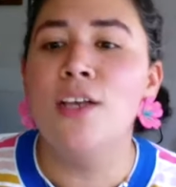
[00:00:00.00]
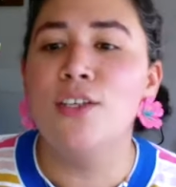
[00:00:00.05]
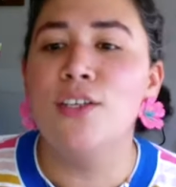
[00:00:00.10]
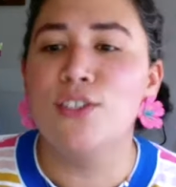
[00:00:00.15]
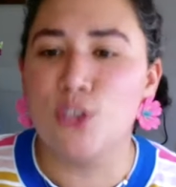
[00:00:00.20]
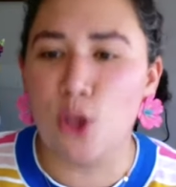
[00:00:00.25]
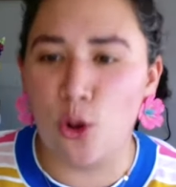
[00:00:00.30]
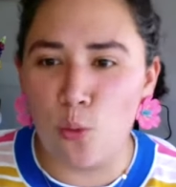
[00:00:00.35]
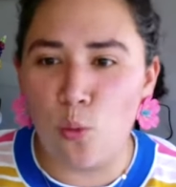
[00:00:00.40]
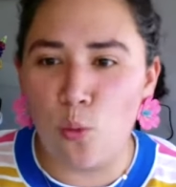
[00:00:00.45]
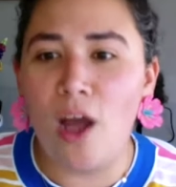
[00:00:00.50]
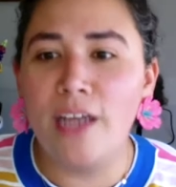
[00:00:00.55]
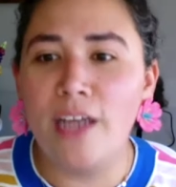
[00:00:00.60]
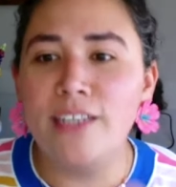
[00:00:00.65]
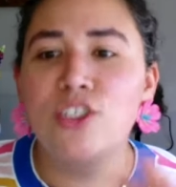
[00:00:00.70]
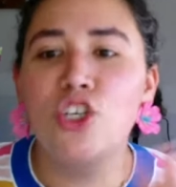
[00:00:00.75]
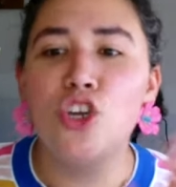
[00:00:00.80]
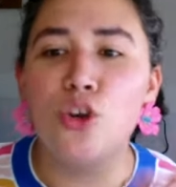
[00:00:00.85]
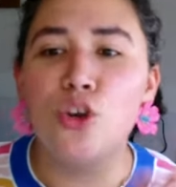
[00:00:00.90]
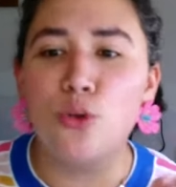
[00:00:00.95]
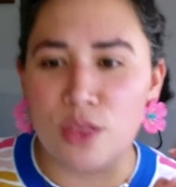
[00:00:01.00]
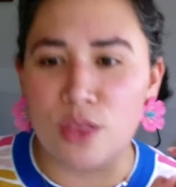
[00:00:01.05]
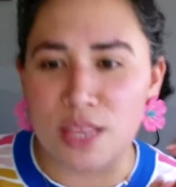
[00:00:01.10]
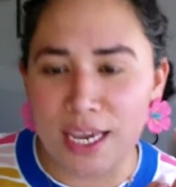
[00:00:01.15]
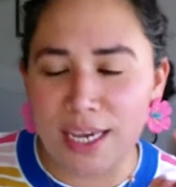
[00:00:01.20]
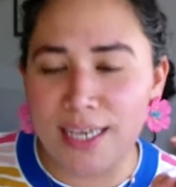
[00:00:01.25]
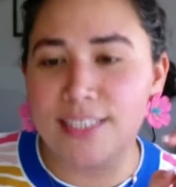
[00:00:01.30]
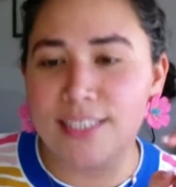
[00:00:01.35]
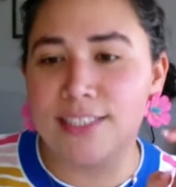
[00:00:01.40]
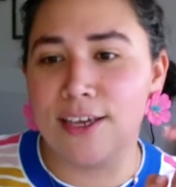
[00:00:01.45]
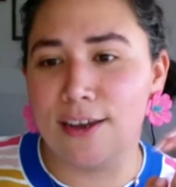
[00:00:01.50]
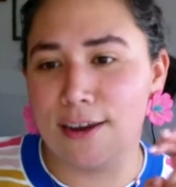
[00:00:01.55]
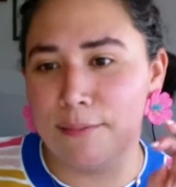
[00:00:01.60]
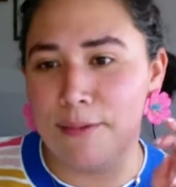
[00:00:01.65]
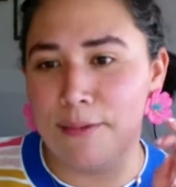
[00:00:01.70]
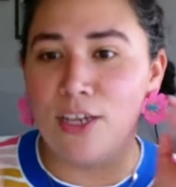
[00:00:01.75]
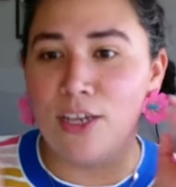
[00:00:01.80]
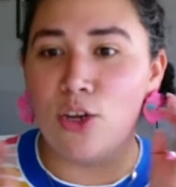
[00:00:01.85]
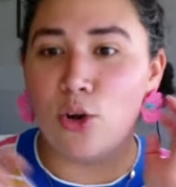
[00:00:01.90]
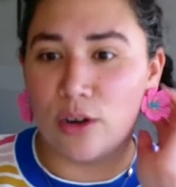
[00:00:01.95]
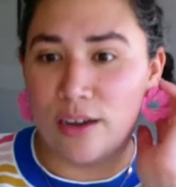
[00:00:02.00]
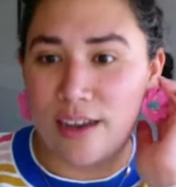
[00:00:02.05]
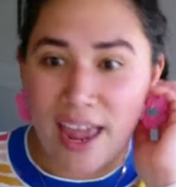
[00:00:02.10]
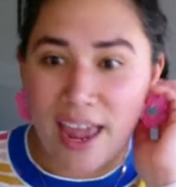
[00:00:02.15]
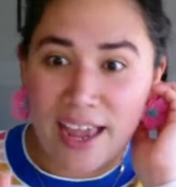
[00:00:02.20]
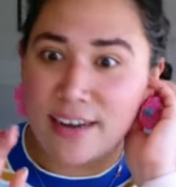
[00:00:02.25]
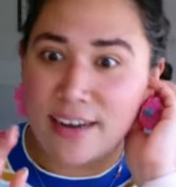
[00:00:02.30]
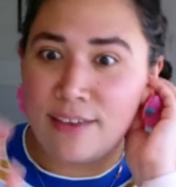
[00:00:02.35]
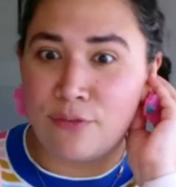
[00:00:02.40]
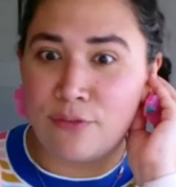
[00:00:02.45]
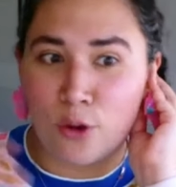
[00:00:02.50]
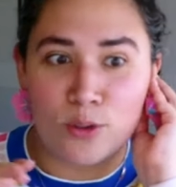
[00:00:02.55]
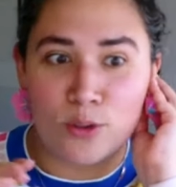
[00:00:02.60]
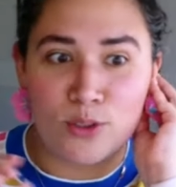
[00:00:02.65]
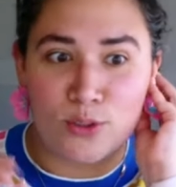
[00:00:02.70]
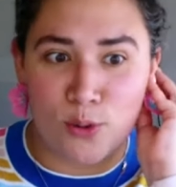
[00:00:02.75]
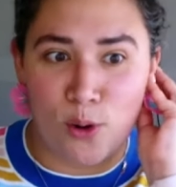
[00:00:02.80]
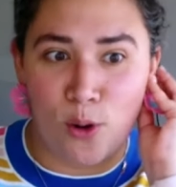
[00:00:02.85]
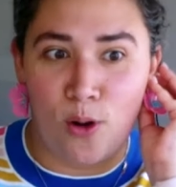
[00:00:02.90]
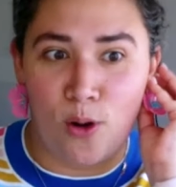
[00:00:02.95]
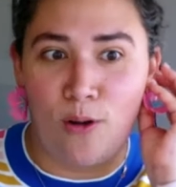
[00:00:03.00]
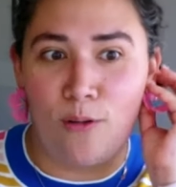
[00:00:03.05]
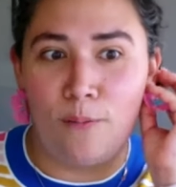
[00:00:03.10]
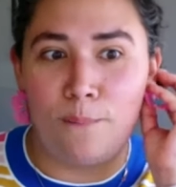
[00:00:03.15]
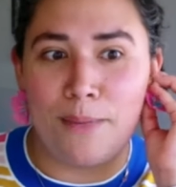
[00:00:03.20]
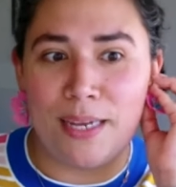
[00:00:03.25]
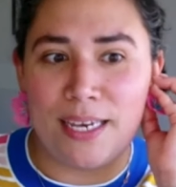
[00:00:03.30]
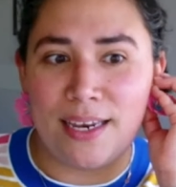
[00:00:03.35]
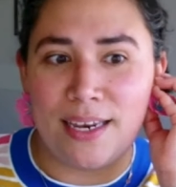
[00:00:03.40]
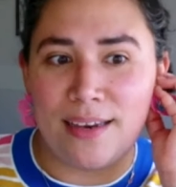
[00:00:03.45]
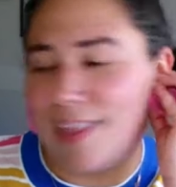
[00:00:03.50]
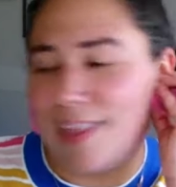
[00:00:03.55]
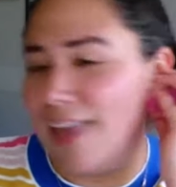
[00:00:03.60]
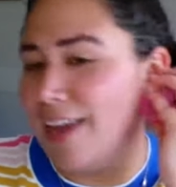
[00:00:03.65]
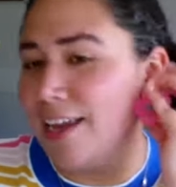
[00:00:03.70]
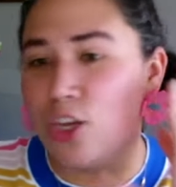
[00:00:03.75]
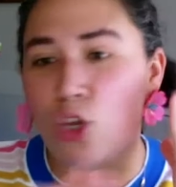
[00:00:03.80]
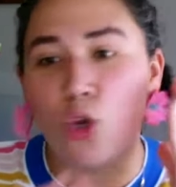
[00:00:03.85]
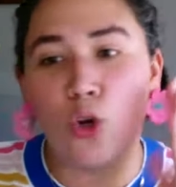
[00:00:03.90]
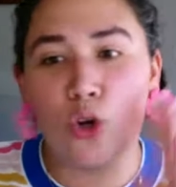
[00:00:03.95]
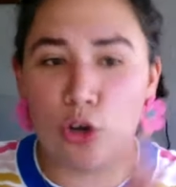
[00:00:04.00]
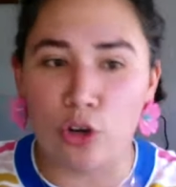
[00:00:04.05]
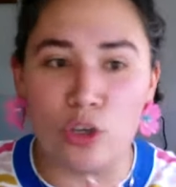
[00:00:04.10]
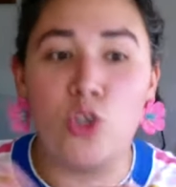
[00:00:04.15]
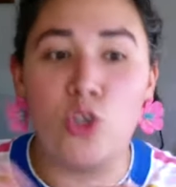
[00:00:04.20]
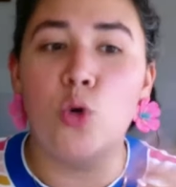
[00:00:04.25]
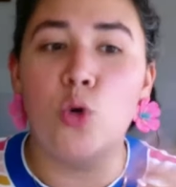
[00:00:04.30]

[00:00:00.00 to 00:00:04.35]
So what do you think is going to be your negative control, meaning like you